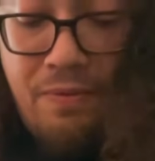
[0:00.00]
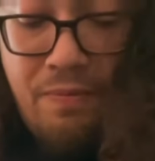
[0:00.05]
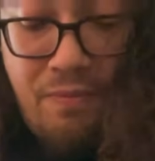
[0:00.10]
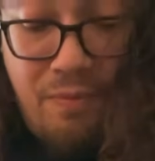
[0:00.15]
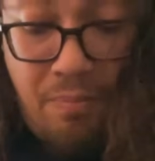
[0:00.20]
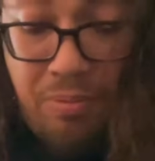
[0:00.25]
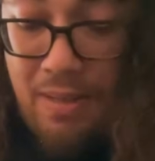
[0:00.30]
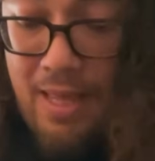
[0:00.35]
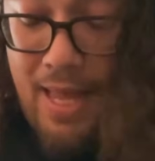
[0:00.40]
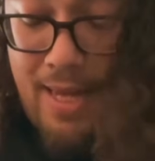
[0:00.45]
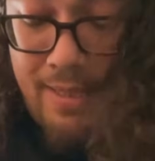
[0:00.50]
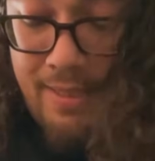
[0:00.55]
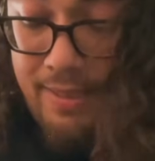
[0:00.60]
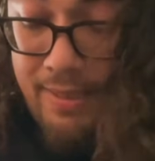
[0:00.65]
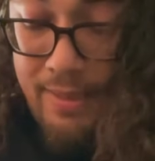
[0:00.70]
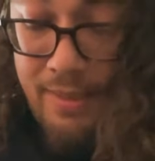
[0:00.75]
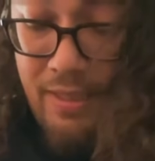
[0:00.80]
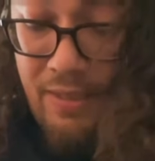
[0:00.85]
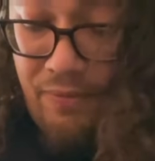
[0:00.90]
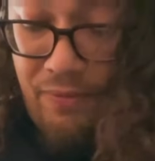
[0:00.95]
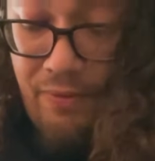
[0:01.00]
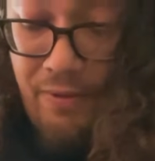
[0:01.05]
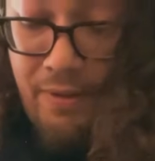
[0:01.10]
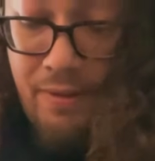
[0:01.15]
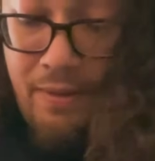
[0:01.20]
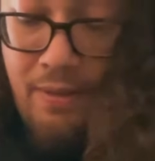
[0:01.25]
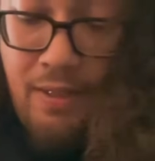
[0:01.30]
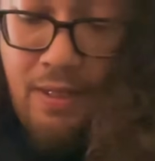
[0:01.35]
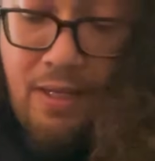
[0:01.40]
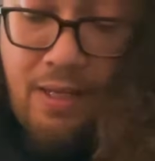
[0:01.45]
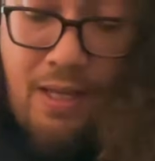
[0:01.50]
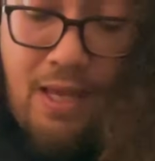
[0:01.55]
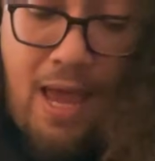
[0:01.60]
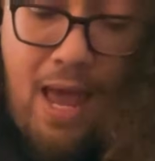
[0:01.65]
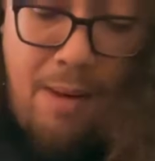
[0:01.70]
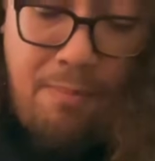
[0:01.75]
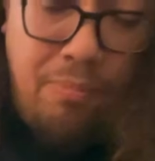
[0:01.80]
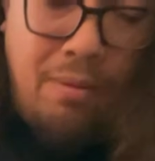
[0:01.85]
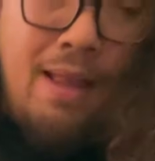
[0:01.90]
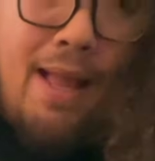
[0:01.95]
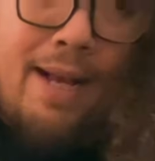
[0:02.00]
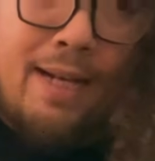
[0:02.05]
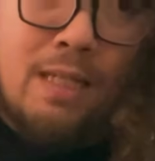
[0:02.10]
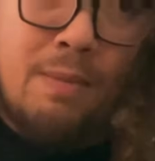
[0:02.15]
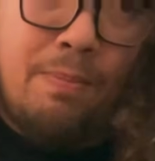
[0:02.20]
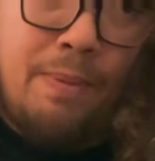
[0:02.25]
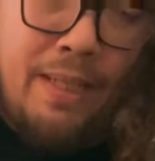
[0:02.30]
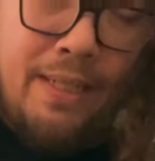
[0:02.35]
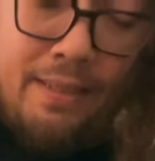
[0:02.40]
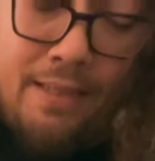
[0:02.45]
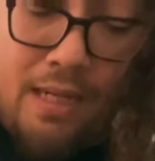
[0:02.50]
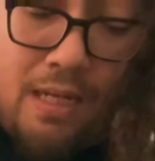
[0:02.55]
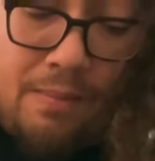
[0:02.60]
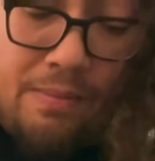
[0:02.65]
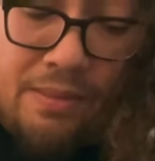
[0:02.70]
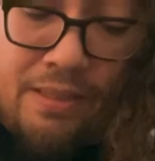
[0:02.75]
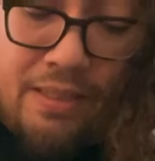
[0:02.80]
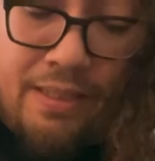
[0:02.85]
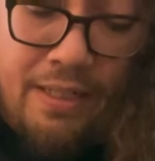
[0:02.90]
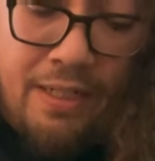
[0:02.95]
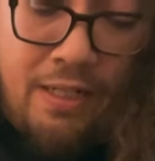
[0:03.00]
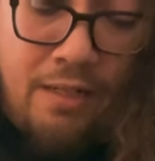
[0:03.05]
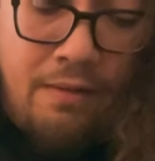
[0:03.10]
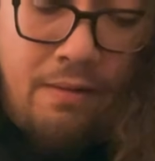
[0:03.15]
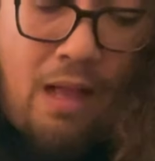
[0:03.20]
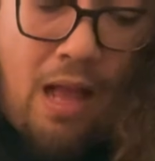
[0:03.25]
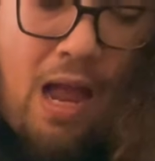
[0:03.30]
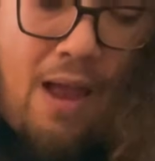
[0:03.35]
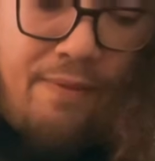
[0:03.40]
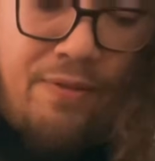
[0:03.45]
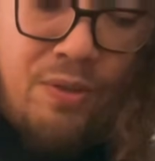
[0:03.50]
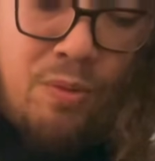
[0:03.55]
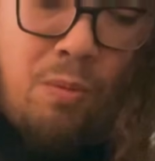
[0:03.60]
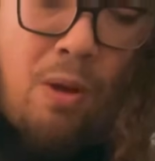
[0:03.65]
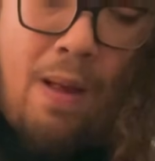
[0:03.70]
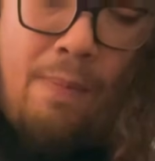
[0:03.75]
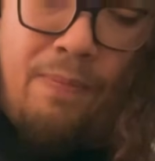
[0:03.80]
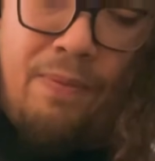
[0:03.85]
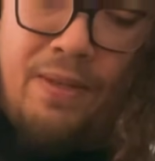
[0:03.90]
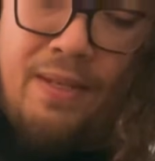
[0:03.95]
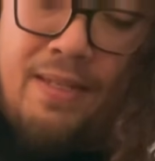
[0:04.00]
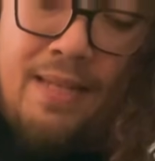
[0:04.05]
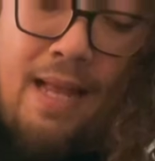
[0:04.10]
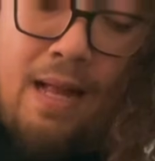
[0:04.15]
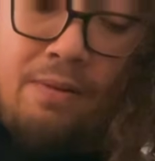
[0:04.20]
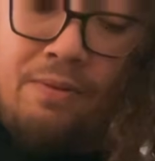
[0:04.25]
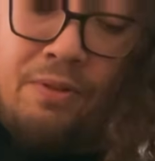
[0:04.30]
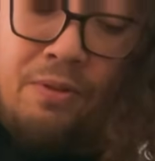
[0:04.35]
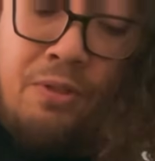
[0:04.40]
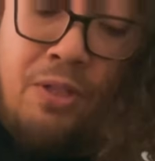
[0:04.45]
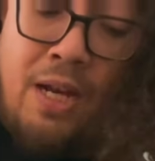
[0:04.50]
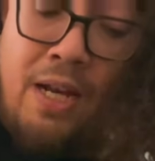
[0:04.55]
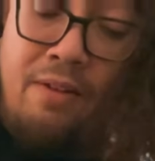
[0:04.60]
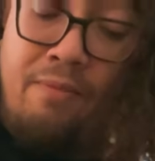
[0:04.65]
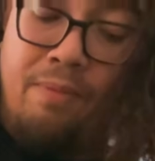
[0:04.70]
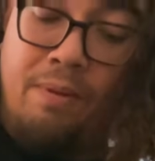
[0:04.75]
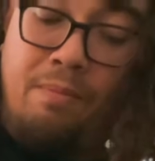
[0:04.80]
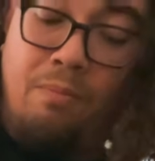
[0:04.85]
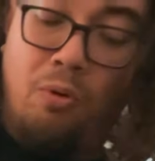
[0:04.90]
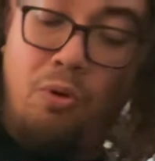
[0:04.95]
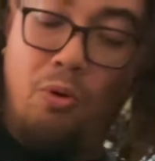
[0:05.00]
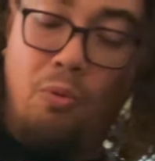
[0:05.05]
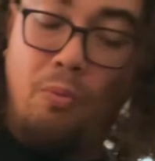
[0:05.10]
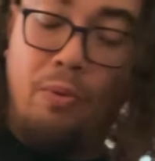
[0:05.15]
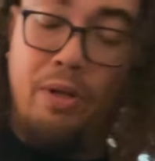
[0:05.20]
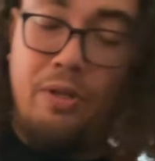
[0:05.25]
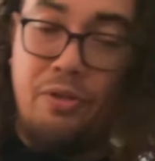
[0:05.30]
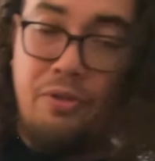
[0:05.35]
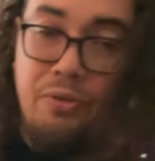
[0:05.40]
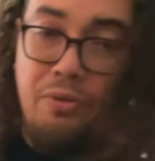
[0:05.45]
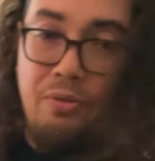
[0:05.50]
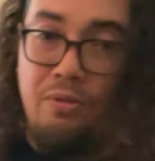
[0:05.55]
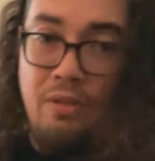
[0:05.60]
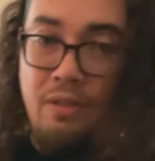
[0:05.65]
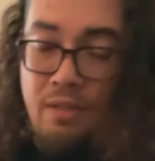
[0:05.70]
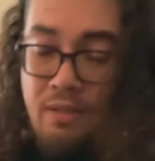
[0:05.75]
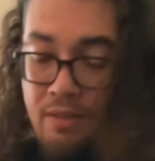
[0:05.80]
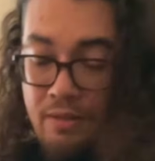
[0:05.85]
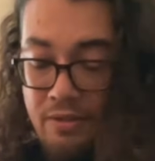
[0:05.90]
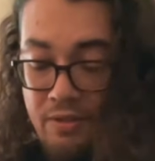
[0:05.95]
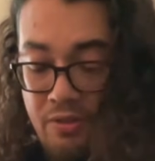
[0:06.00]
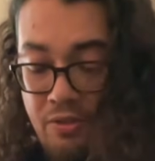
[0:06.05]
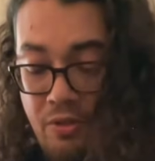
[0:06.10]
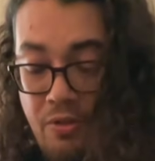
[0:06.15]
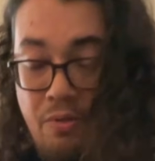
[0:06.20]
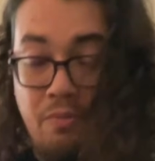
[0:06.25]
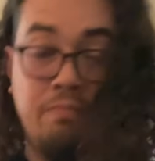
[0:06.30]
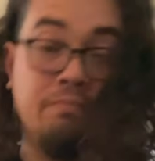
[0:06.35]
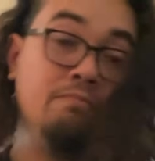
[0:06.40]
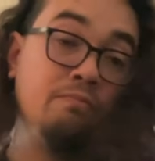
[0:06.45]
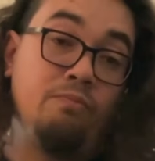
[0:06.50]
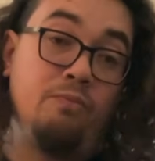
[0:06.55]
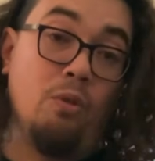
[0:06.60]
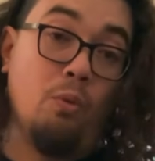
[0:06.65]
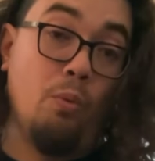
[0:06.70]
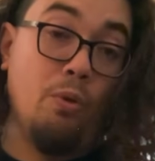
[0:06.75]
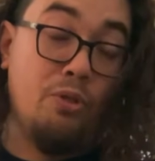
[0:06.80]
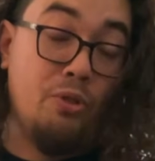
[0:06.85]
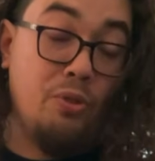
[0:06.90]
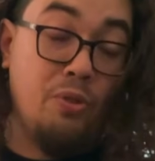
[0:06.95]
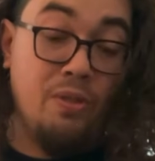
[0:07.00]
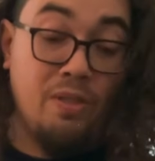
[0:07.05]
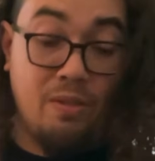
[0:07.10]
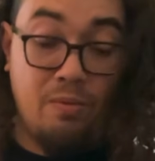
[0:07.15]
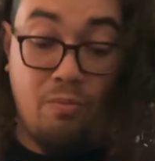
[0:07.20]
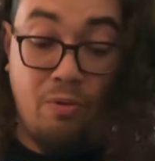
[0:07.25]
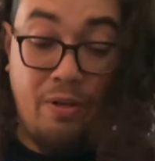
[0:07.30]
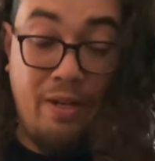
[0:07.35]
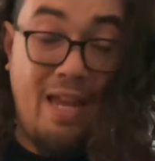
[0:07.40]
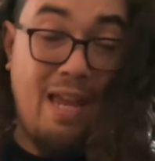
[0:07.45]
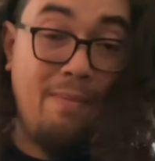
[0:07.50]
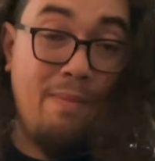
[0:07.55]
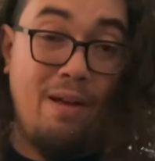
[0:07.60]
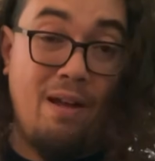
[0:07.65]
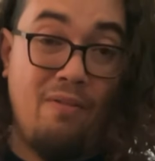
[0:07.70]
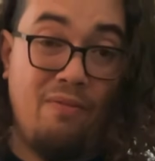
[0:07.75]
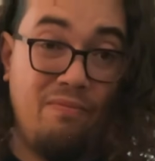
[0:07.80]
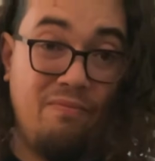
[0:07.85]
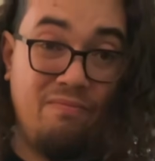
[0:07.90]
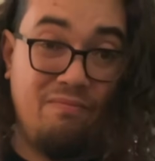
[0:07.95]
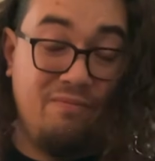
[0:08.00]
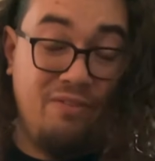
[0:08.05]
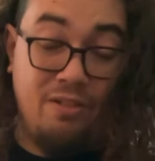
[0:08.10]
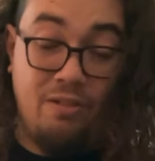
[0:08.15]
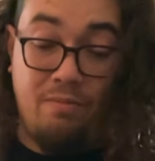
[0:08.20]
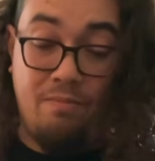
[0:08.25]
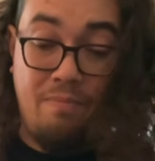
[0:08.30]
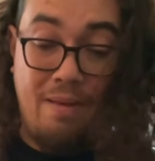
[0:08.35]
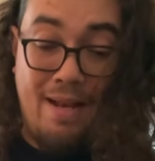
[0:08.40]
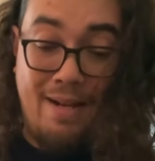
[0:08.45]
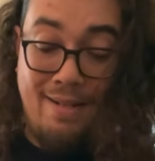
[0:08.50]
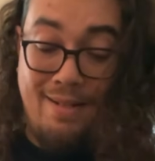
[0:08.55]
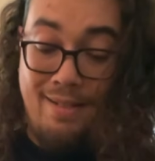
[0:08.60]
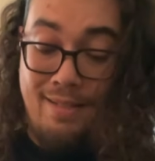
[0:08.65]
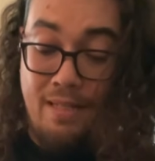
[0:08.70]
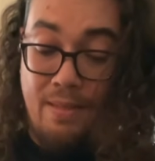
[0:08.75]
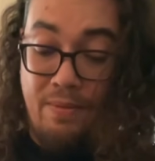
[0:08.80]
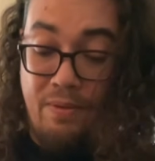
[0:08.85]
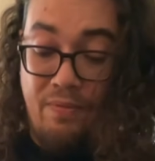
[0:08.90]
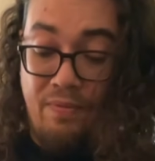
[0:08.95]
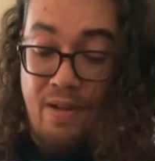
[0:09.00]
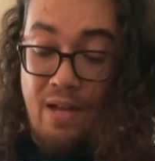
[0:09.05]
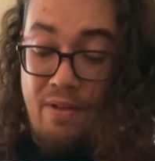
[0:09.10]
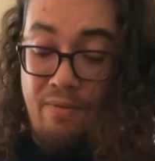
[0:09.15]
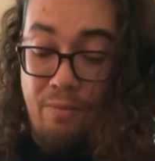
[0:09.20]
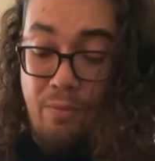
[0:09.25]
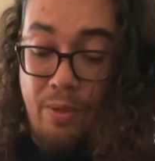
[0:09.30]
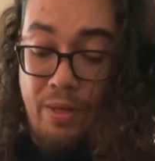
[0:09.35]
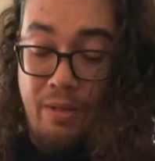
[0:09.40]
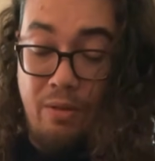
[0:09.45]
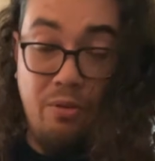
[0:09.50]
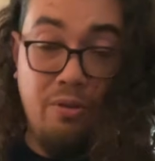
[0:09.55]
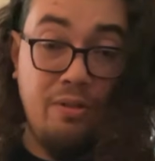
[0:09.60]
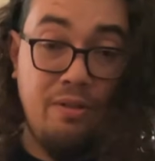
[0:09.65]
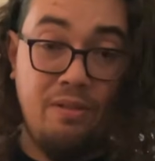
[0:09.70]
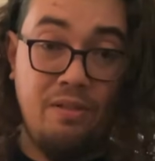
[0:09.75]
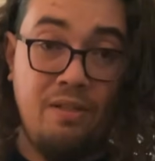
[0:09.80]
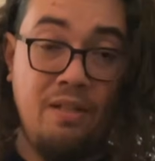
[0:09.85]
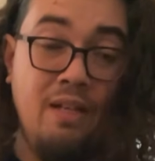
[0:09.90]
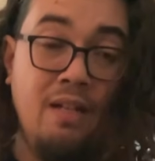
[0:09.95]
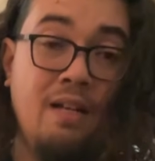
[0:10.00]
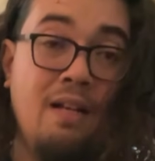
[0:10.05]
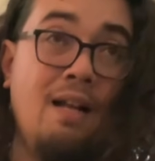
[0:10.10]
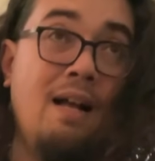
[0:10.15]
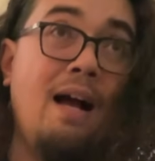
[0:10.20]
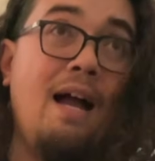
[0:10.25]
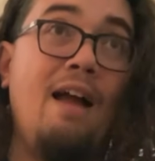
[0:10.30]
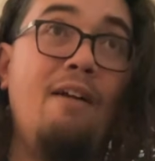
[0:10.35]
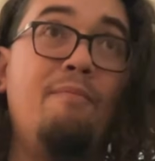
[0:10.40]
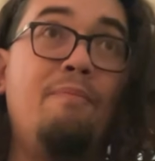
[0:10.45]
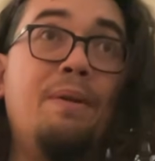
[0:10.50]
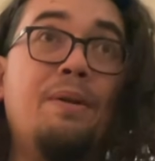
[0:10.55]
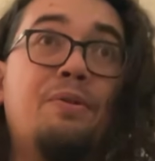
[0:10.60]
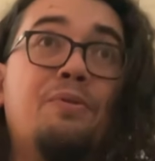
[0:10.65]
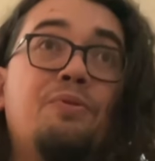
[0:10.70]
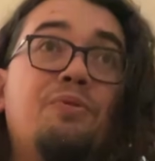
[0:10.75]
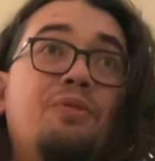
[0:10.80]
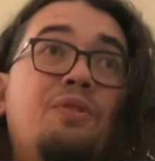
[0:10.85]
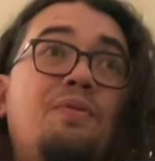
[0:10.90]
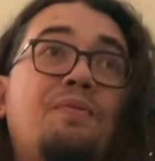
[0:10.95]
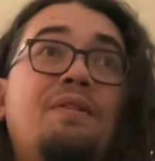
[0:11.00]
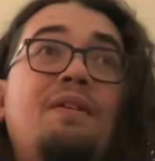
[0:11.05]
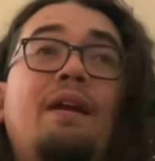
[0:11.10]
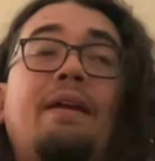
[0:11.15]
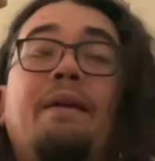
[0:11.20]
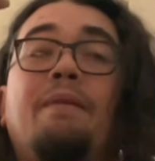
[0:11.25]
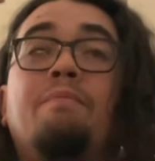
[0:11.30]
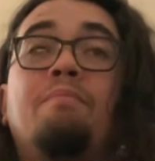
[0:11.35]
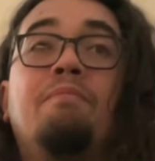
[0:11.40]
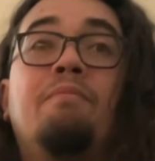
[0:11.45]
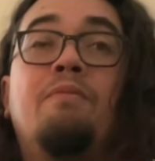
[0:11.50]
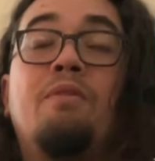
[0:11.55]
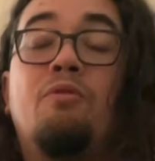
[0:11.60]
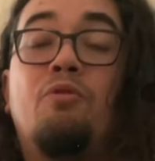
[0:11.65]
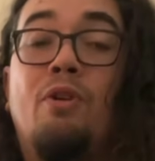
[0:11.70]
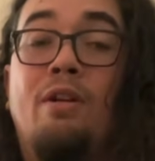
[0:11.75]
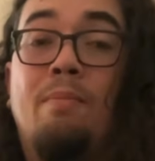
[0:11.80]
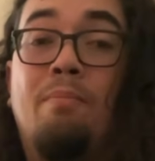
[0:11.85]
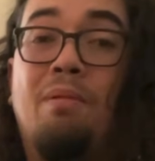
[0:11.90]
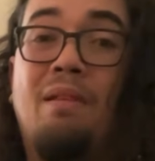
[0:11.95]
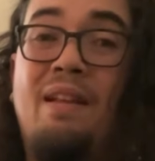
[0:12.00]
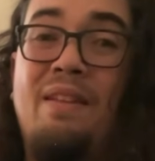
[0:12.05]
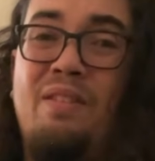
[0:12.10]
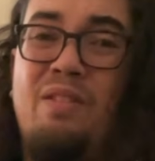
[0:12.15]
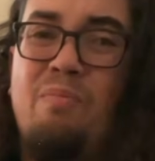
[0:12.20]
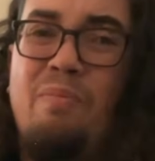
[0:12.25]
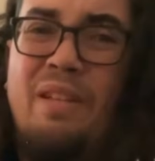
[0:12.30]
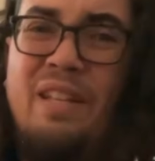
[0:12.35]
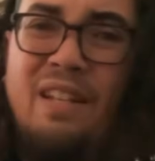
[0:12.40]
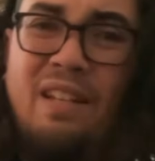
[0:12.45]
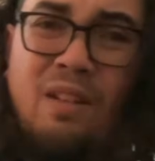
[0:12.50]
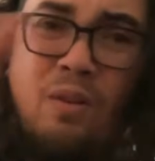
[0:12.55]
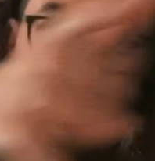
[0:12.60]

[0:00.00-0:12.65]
plastic's different. It had black speed knobs on here. I've swapped this out to try to be more original. So original as in when it came out, back in 1975, the way it looks. I have pictures of it. I can try to blend them in.